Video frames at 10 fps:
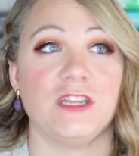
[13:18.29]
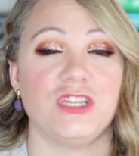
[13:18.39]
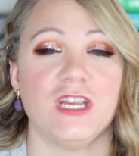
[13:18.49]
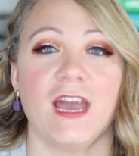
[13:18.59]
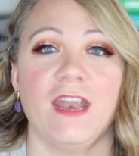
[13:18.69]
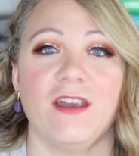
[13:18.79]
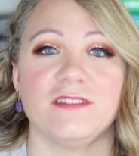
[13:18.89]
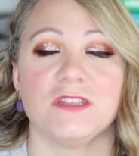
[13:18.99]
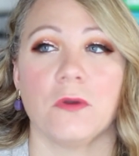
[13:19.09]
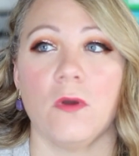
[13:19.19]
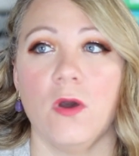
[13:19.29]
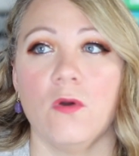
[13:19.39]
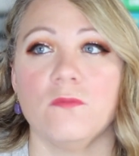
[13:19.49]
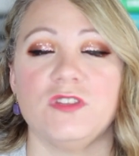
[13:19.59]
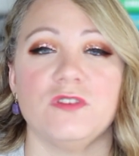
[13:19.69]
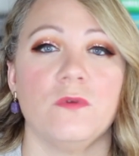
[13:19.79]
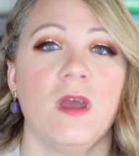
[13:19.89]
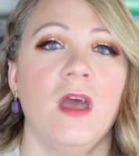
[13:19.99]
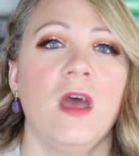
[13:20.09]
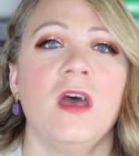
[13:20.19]
and she kind of has to go home to
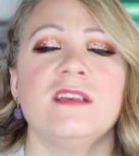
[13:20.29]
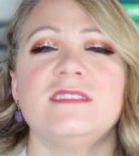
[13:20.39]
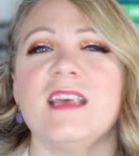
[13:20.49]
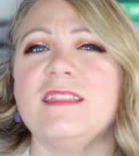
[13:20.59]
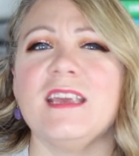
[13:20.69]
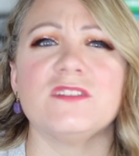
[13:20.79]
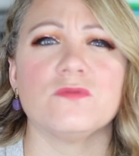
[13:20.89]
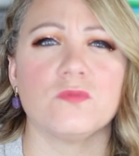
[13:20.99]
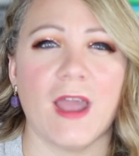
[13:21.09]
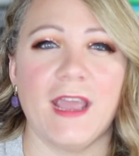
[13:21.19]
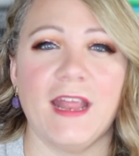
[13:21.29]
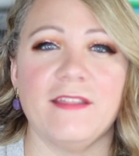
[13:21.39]
set things right.